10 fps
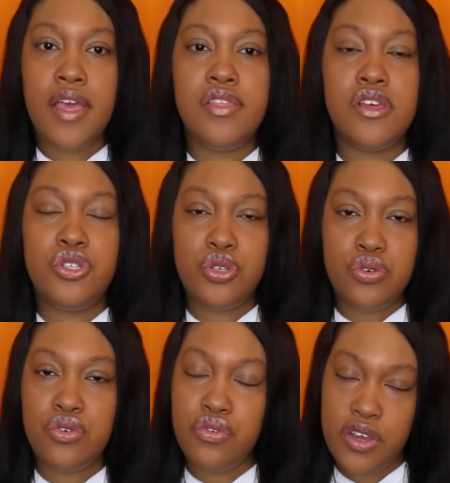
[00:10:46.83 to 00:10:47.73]
And the
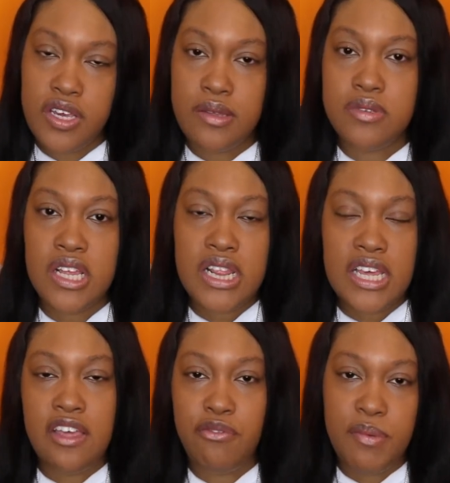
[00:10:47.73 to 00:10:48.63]
2 creams
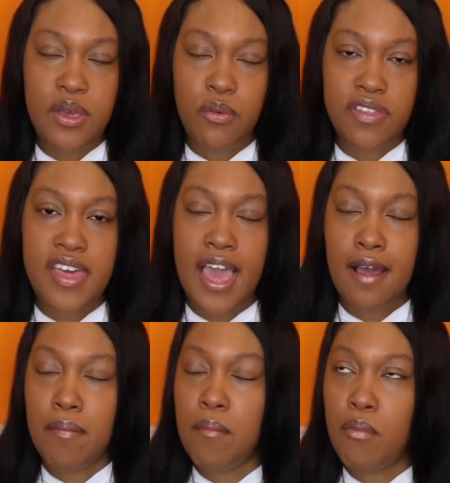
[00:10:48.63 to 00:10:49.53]
leave me with
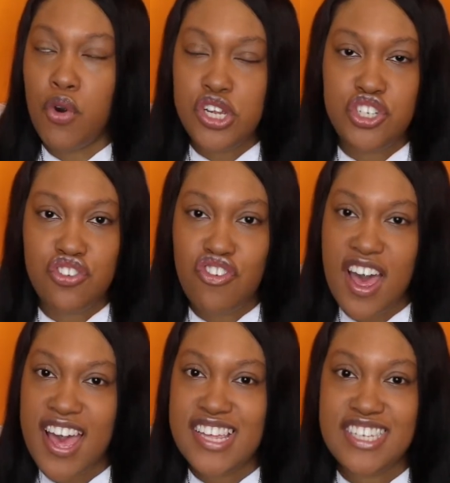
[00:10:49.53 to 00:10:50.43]
a
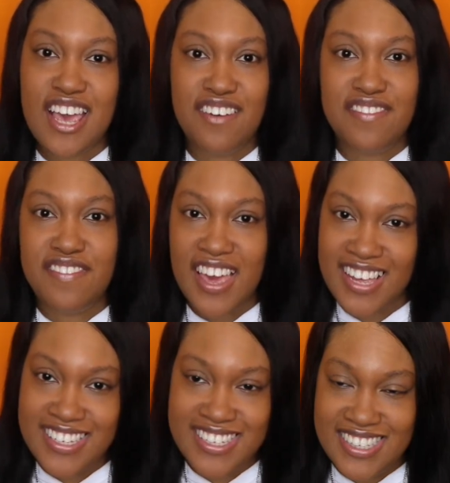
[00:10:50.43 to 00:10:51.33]
moisturized face.